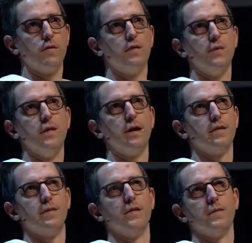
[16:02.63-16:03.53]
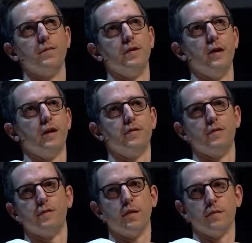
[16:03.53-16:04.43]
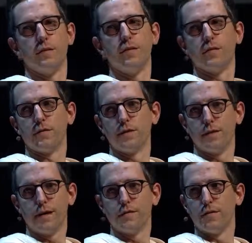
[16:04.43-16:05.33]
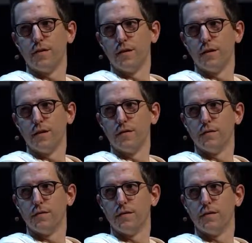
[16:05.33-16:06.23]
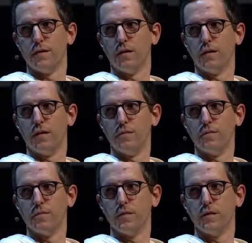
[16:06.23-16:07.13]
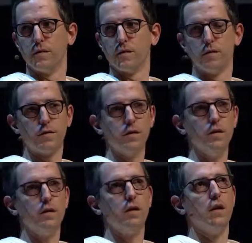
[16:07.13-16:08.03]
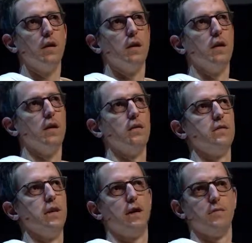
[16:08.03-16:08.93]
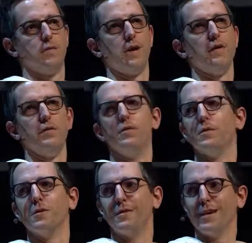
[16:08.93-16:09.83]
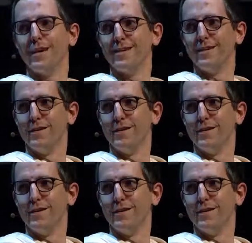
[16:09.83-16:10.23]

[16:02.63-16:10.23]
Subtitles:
so to me, that says we have a national psychological disaster on our hands in the country. And how do you deal with that?